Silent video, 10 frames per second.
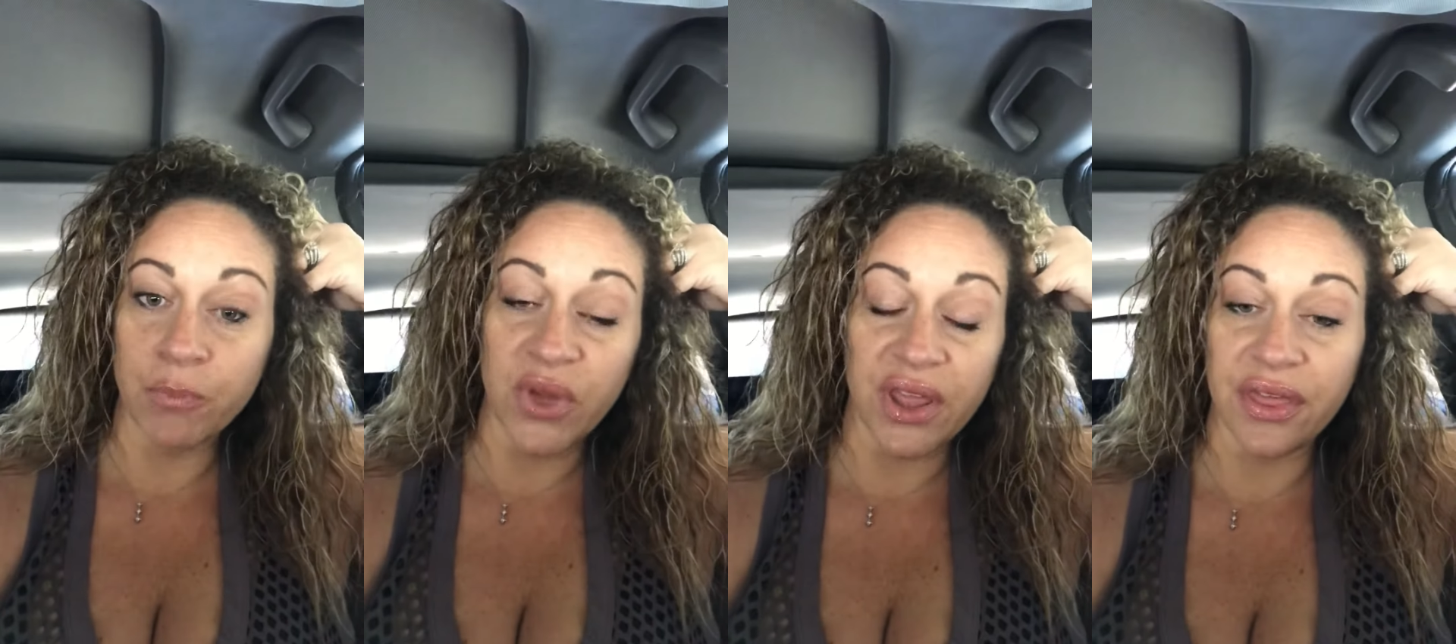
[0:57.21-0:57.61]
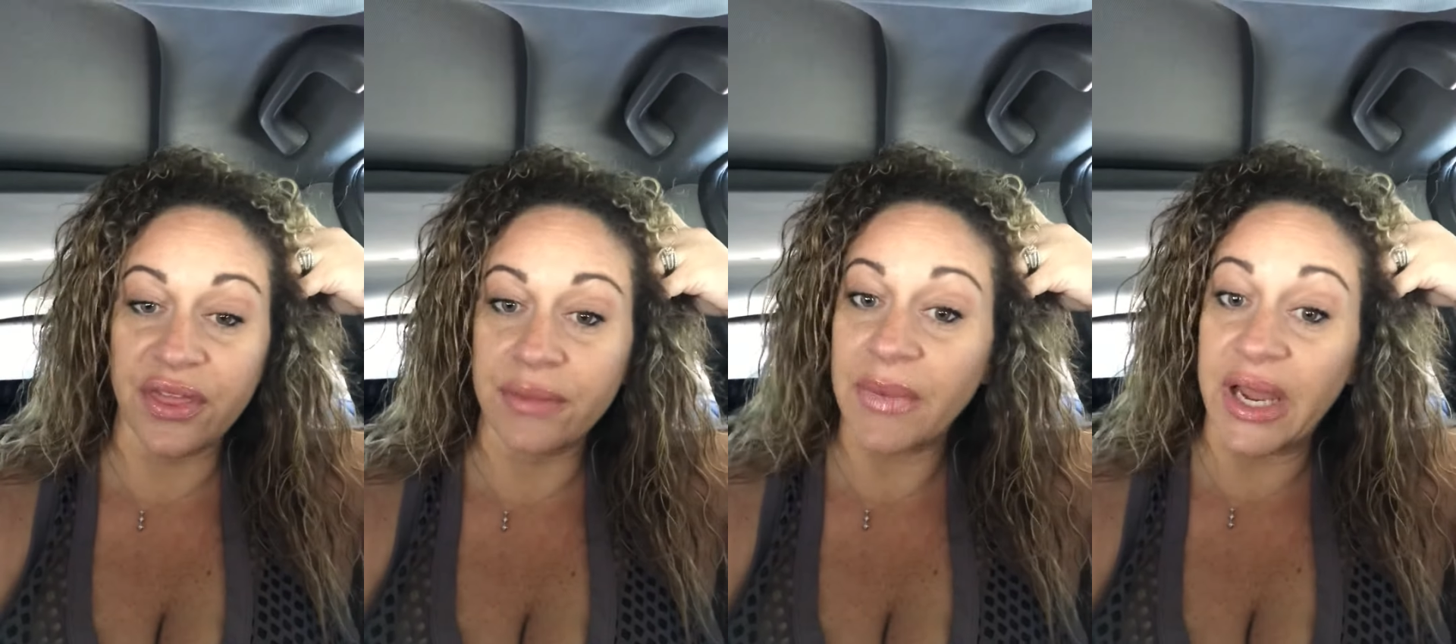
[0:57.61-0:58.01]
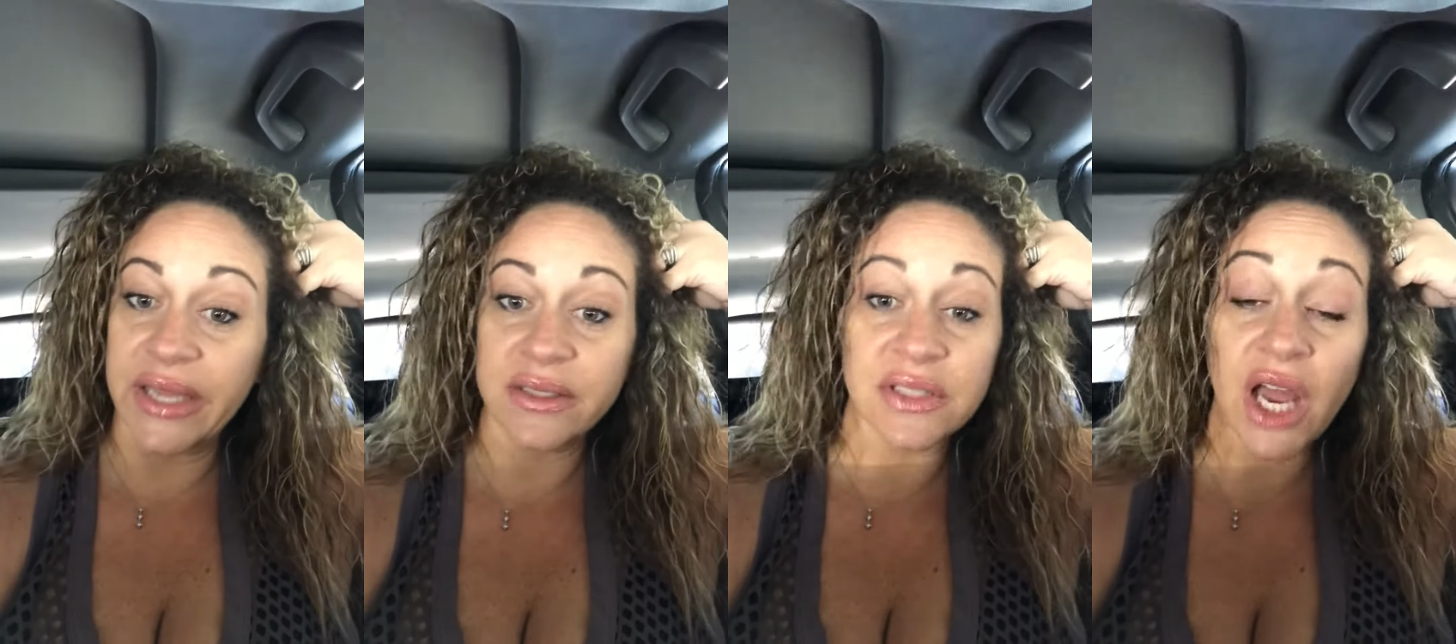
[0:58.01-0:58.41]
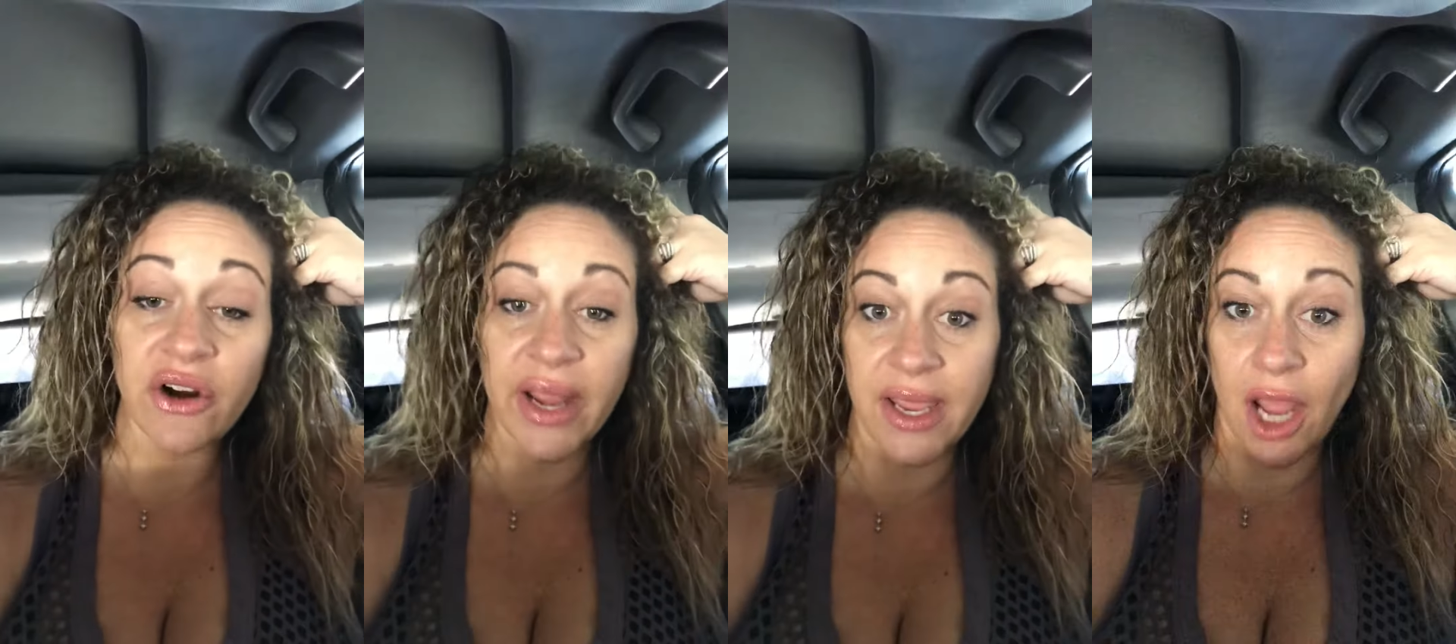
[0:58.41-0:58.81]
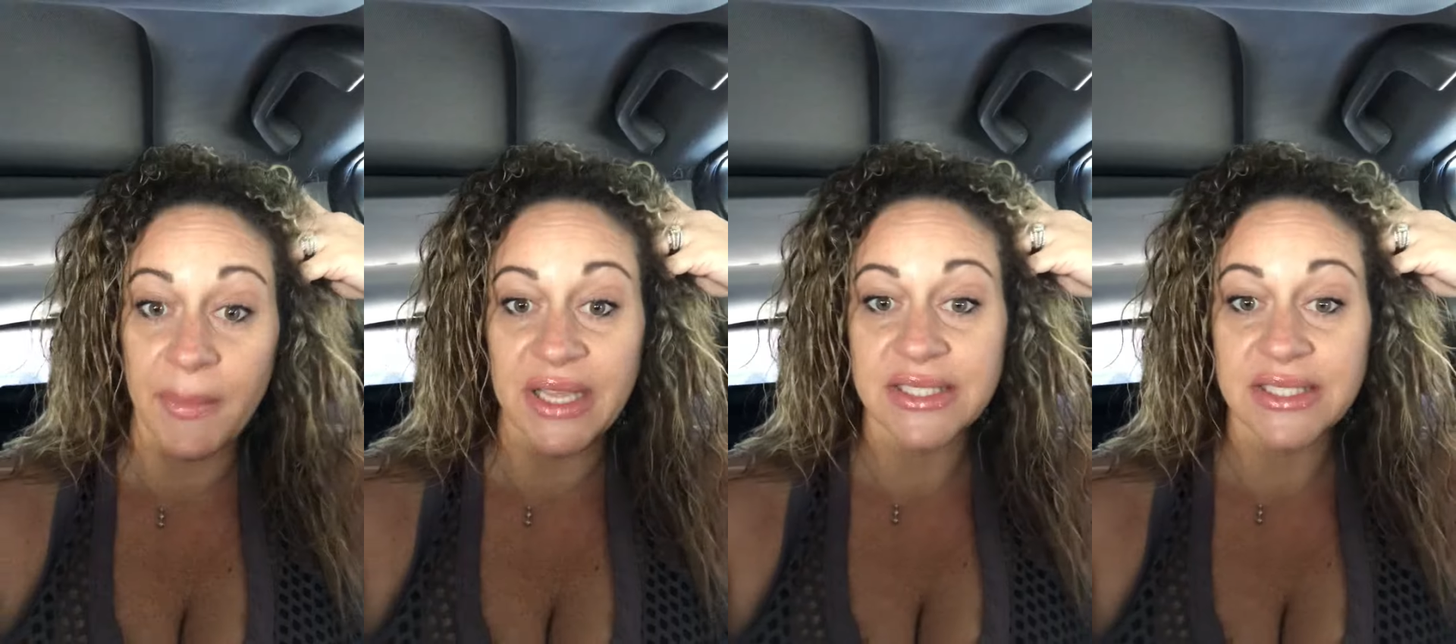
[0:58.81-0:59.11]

with my daughter hanging on me.